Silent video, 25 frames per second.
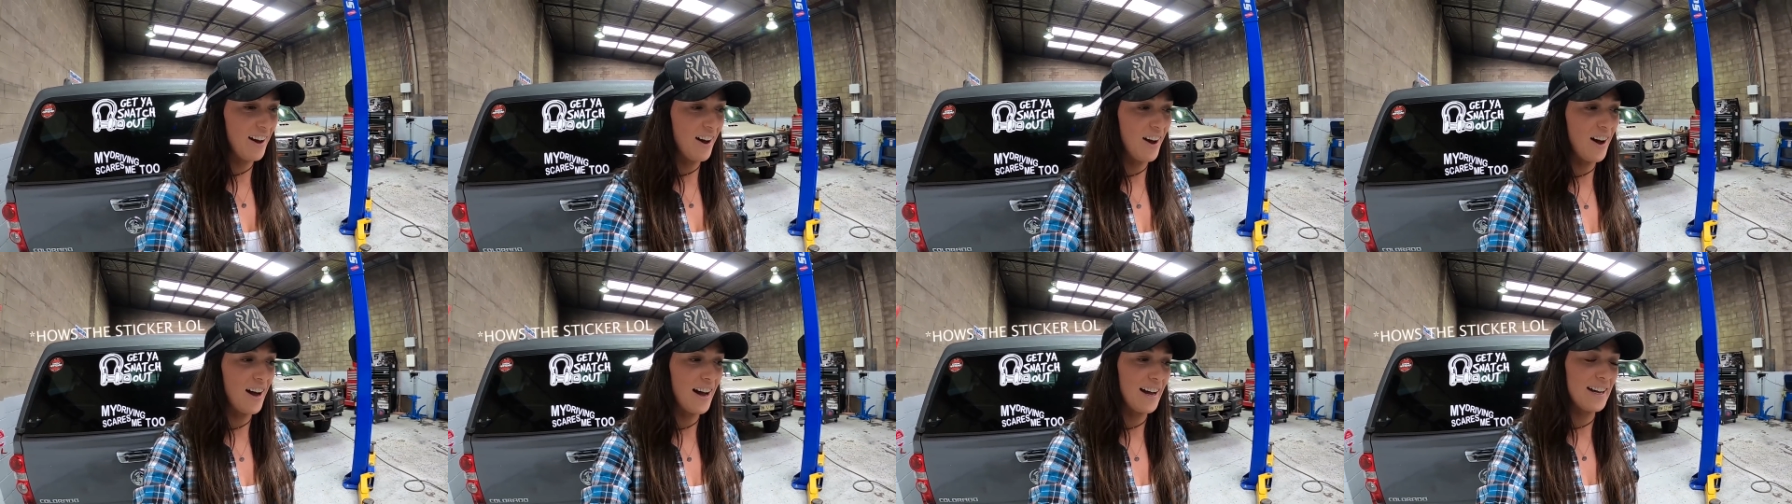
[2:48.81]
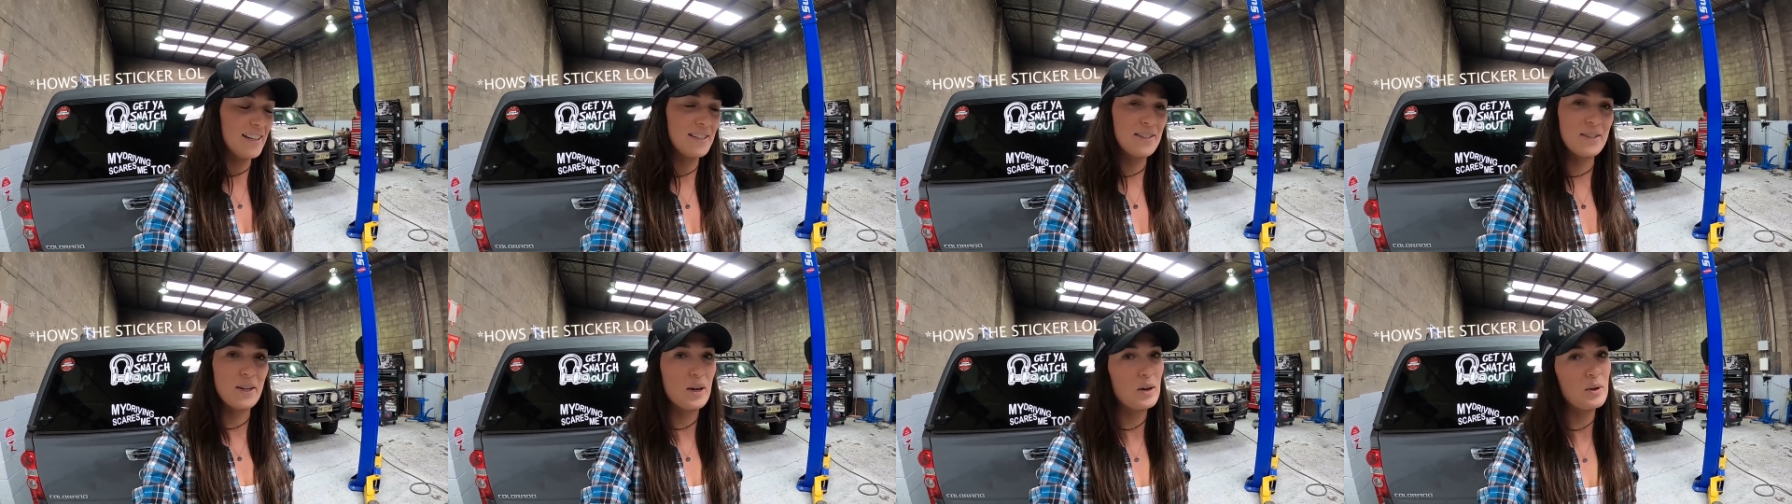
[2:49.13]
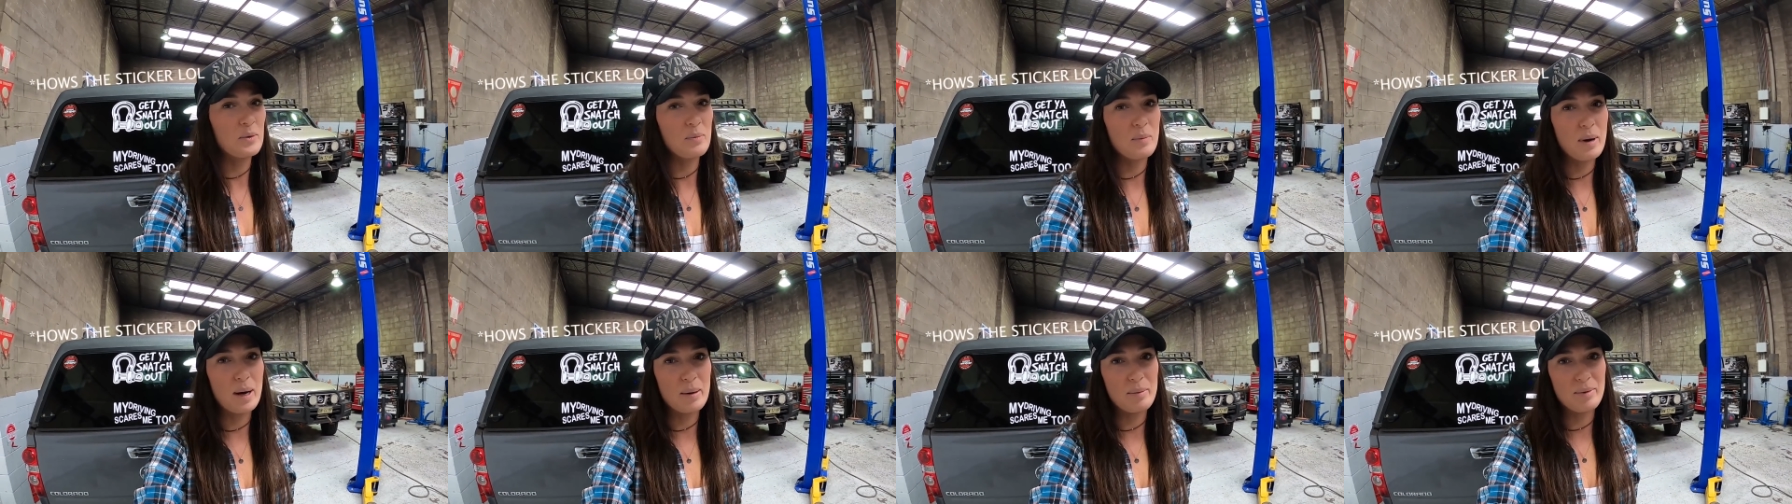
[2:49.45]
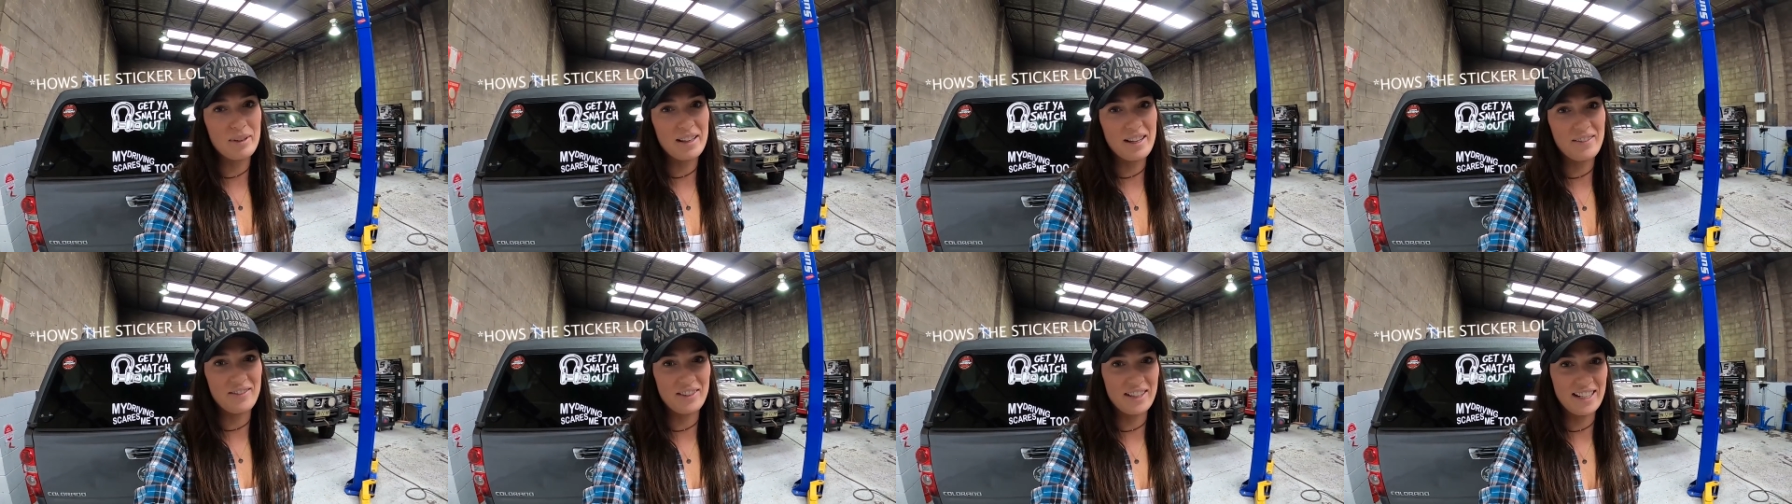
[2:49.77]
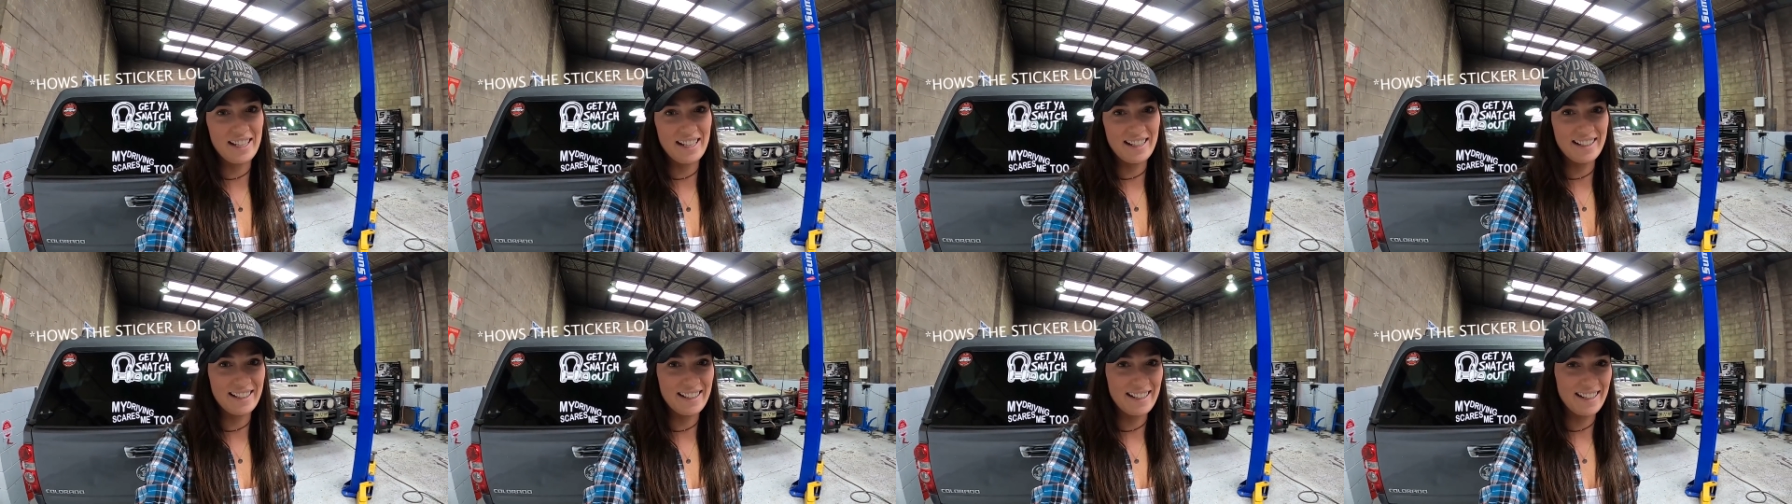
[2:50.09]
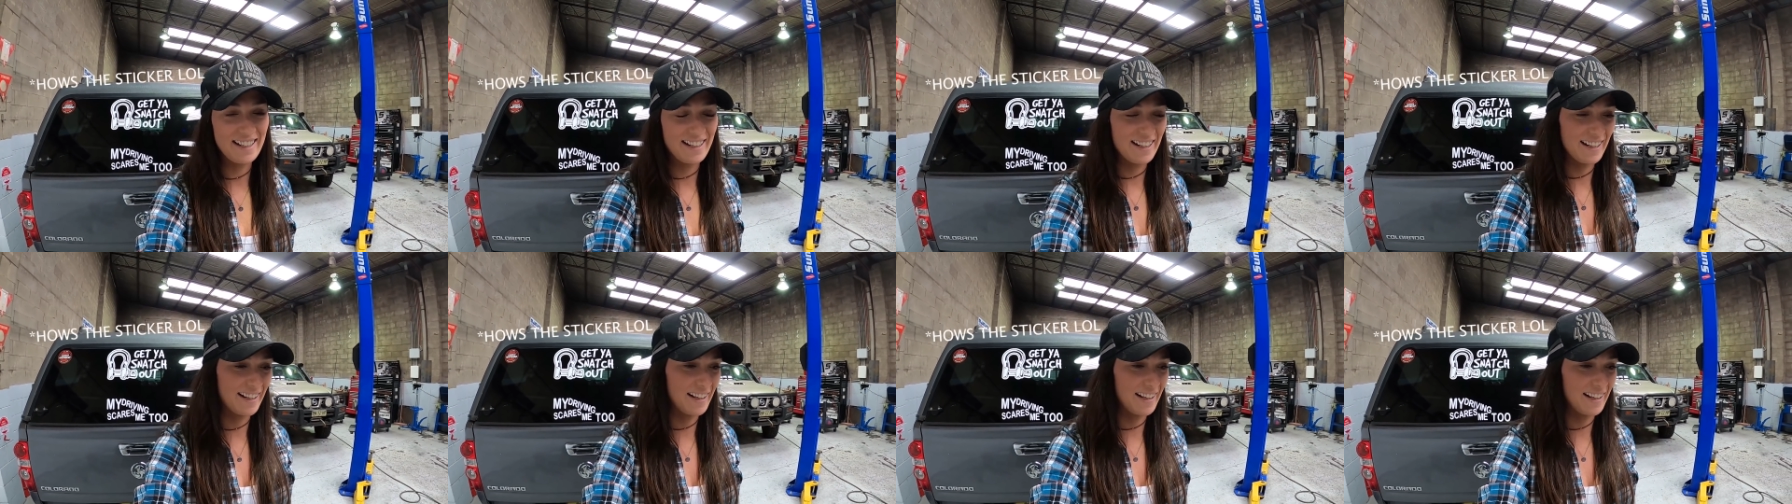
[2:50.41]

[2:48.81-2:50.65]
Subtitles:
I sold my beloved Nelly